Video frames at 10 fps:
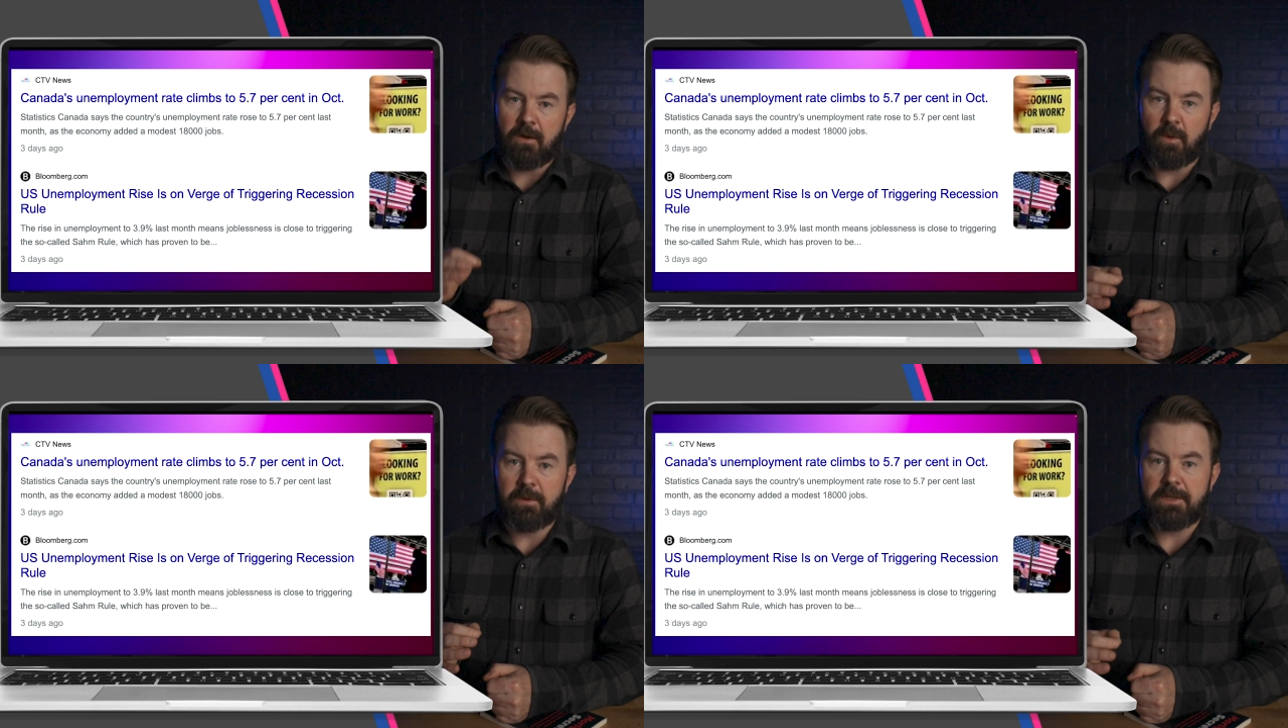
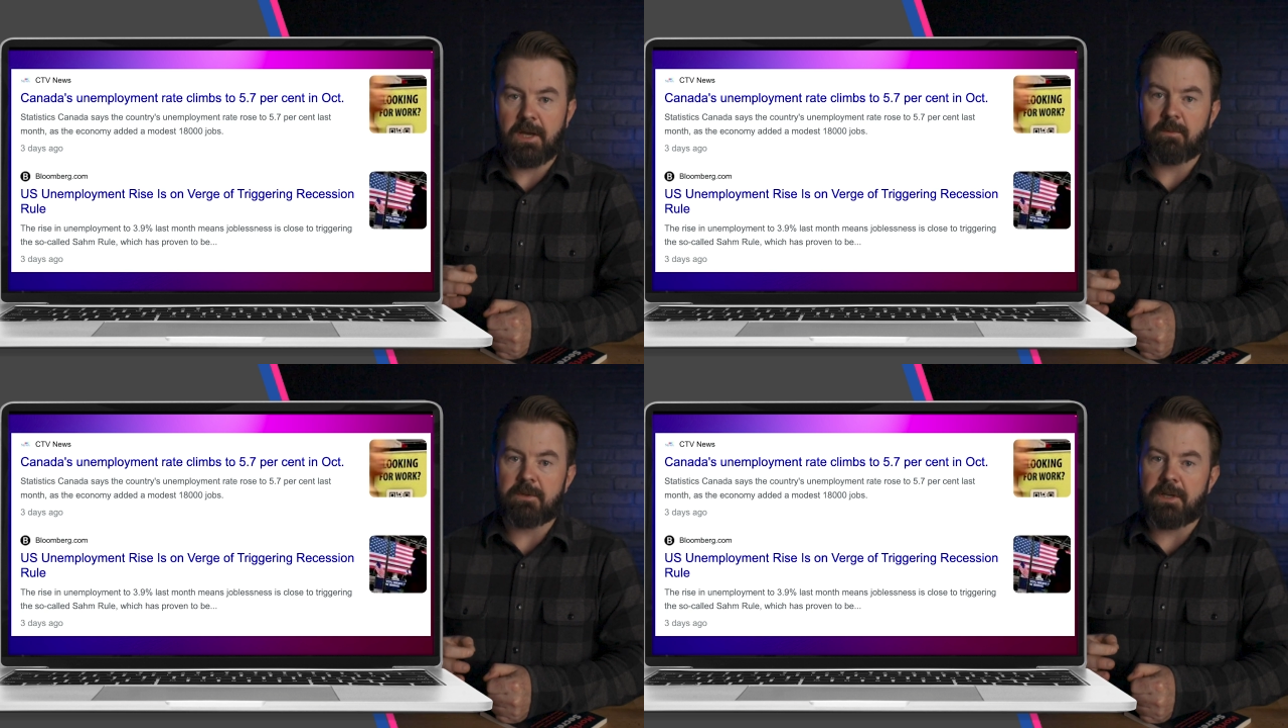Only
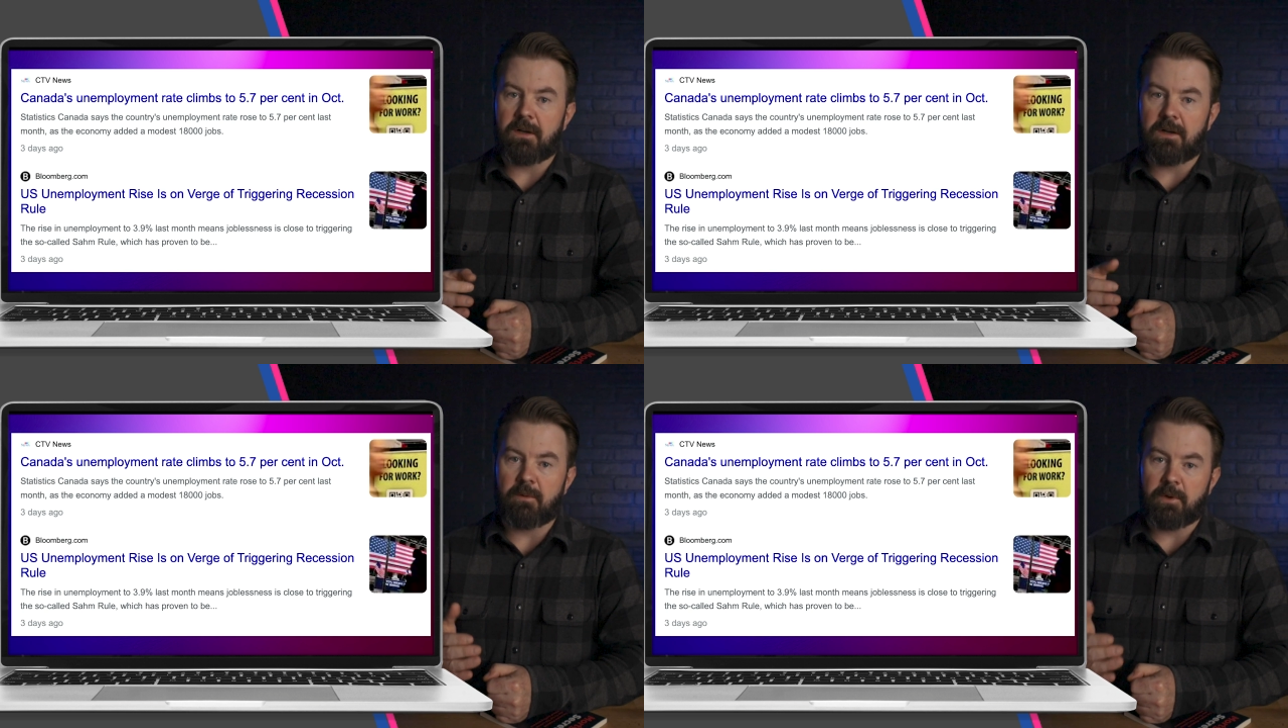time will
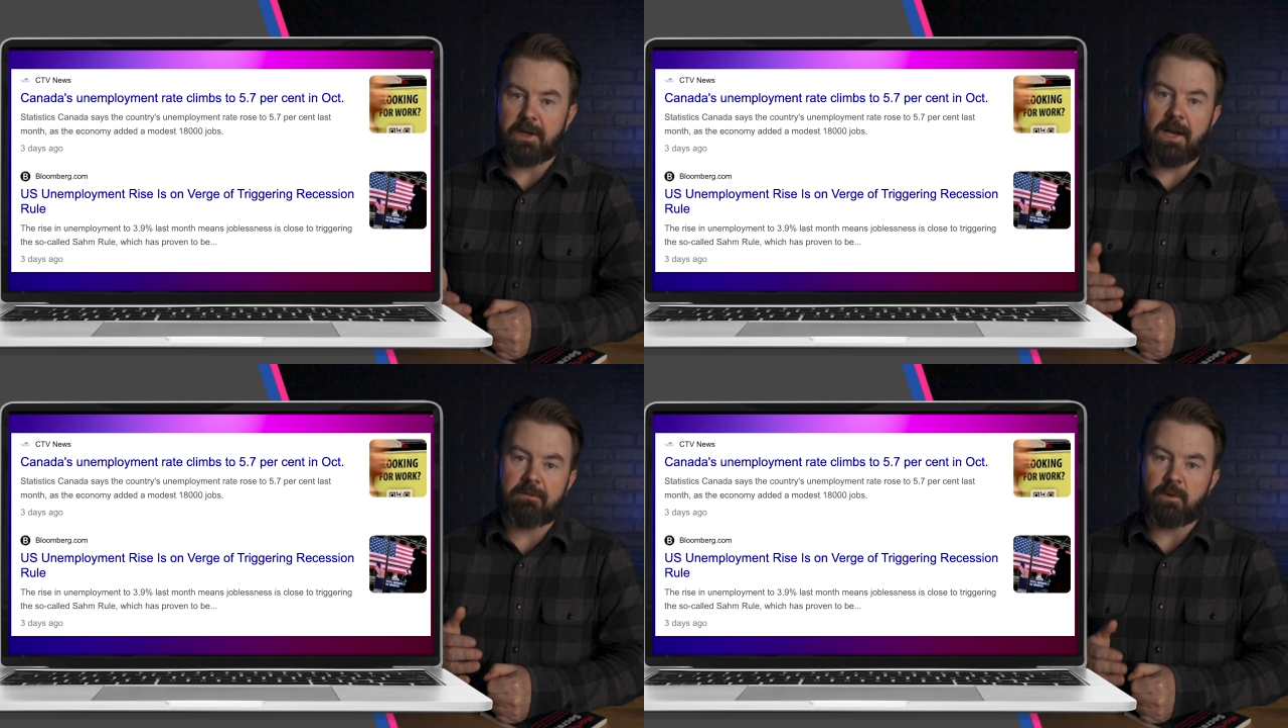tell, and we're
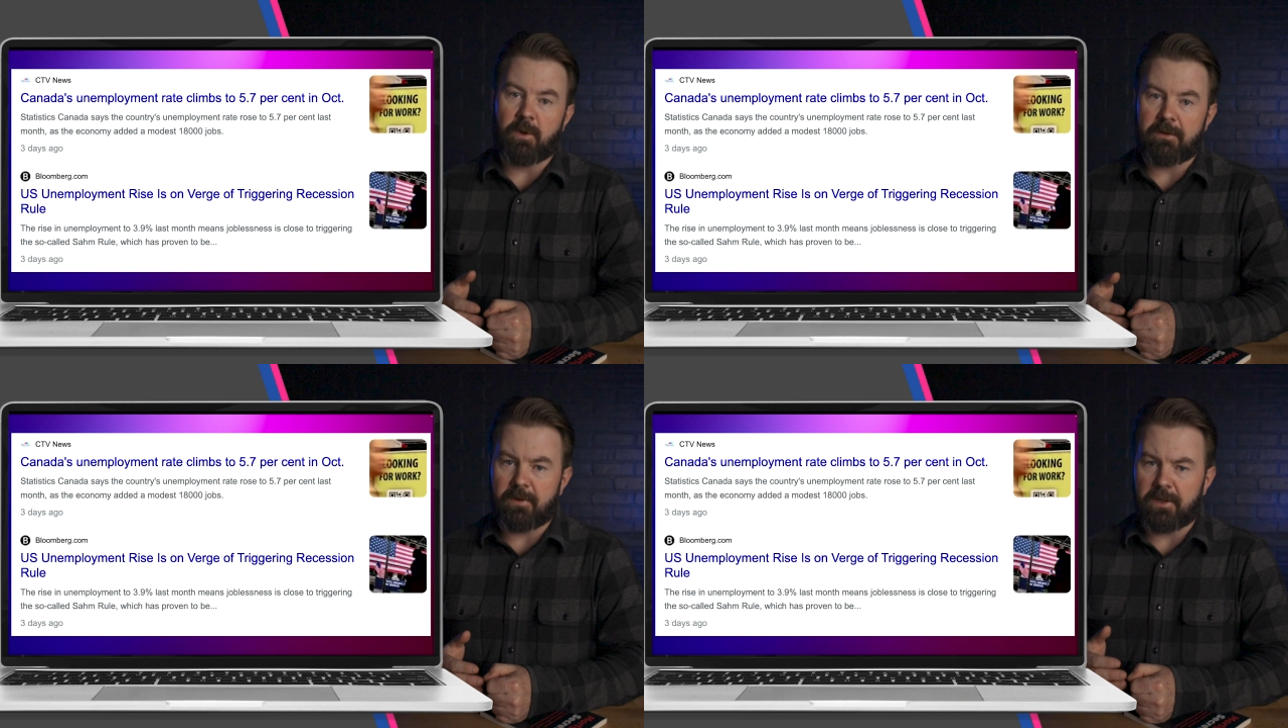going to have to
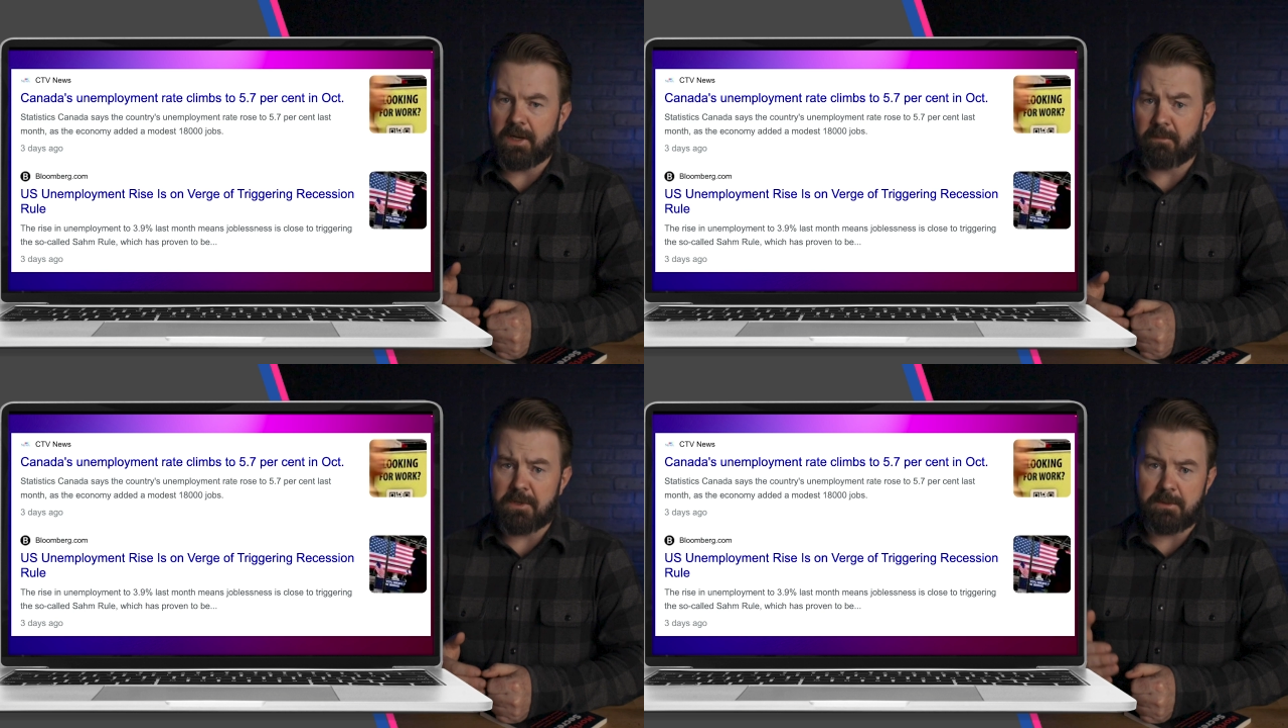wait for the
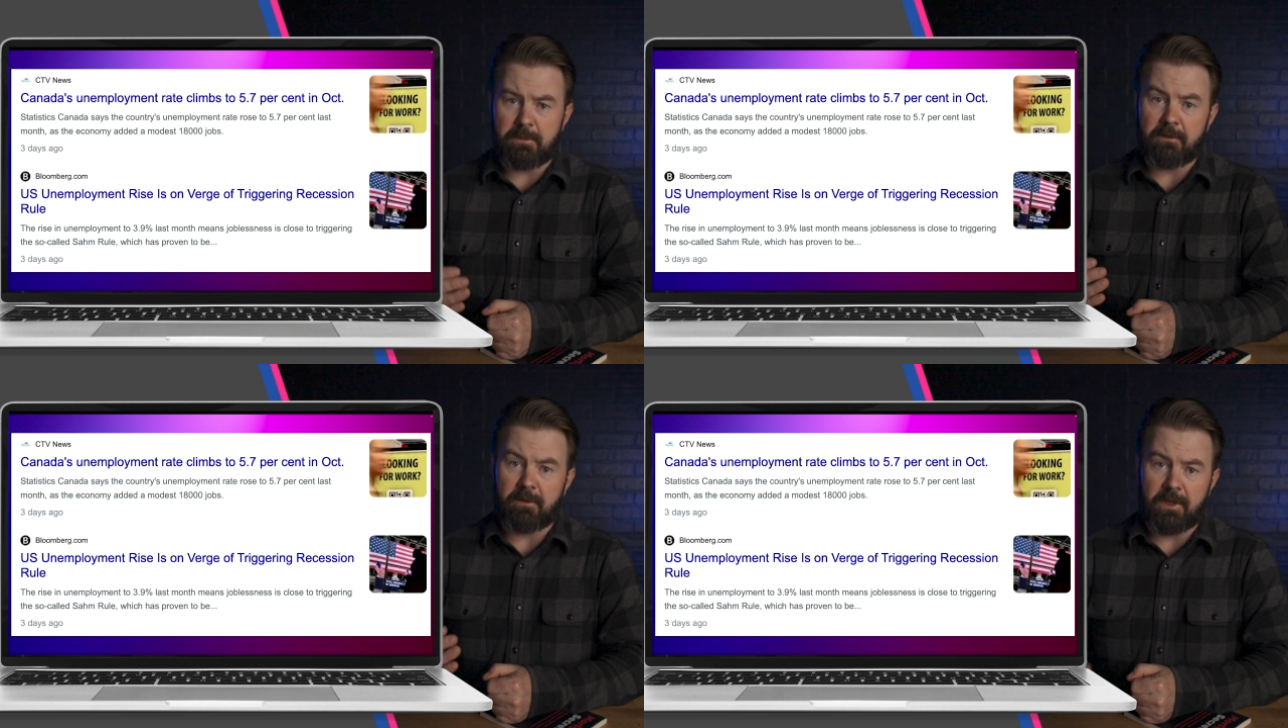numbers to
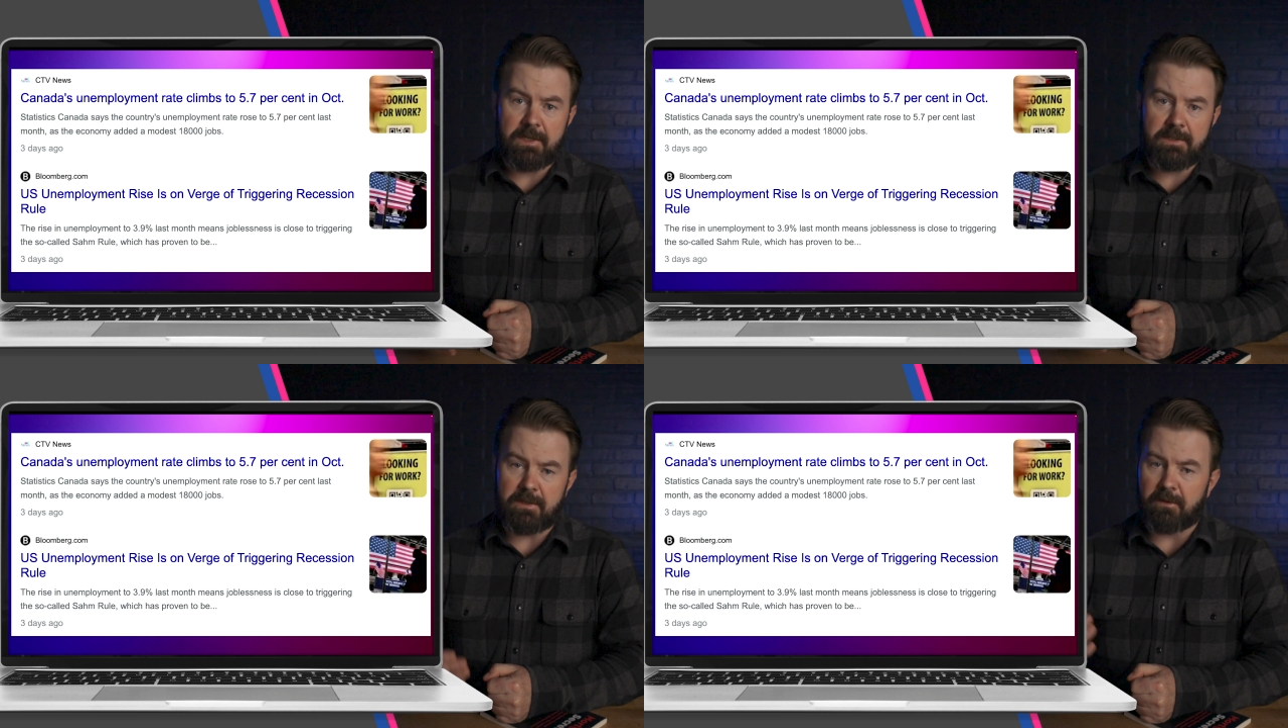be released